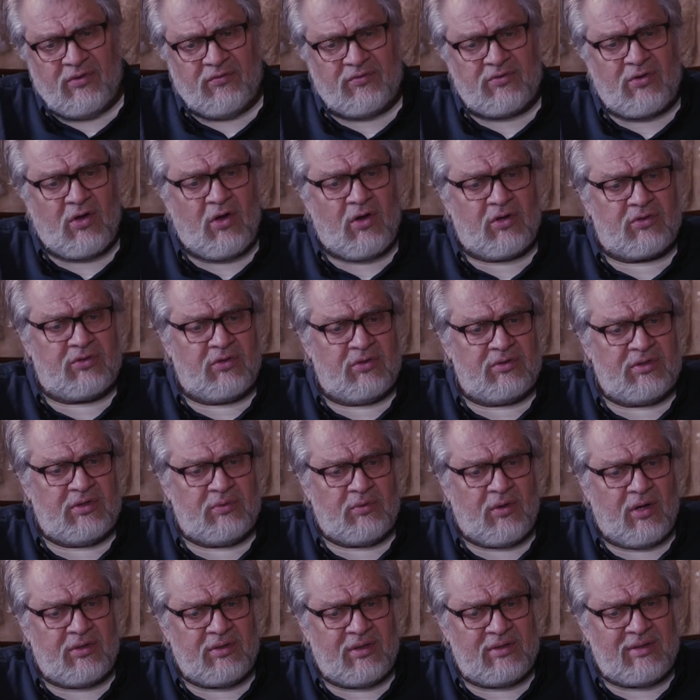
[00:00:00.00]
have talked on
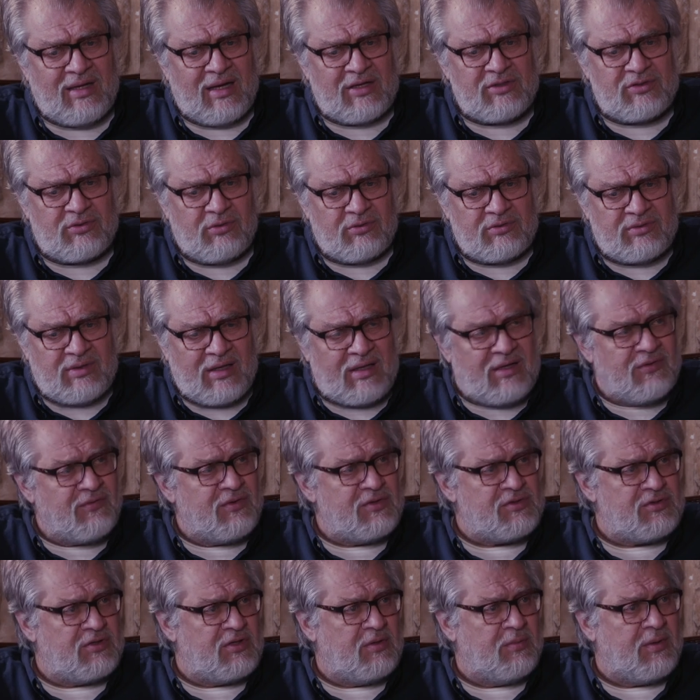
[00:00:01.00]
Iranian national
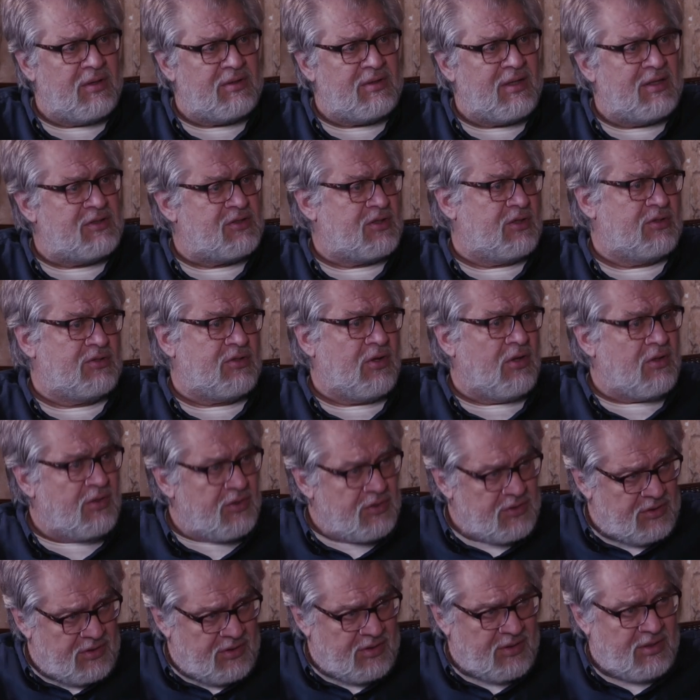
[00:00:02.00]
television about
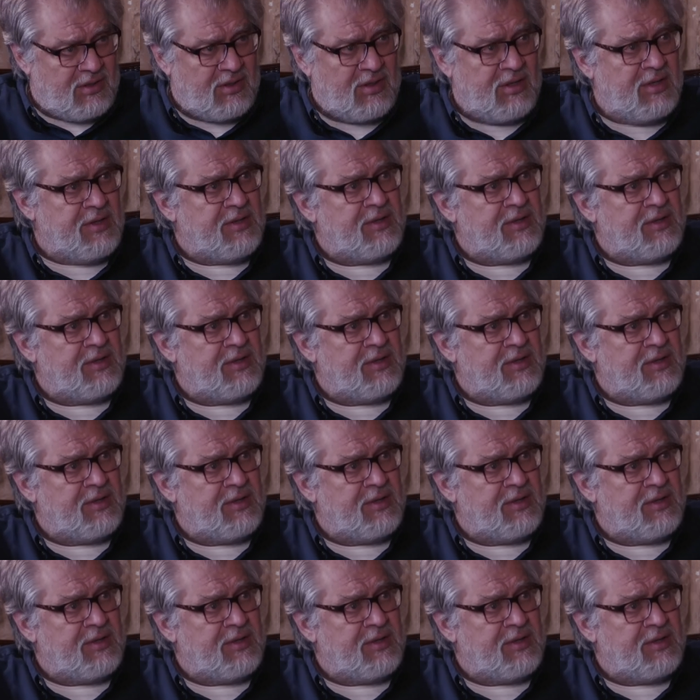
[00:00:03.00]
eschatology,